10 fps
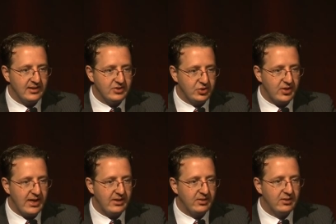
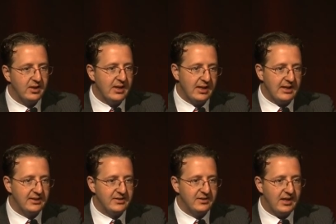strangle
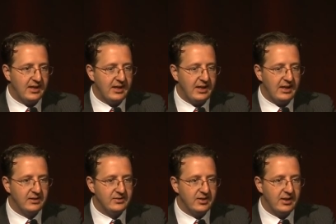is
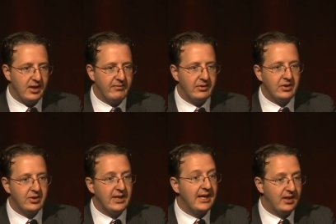a very
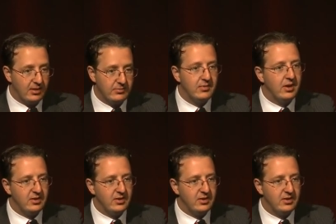good income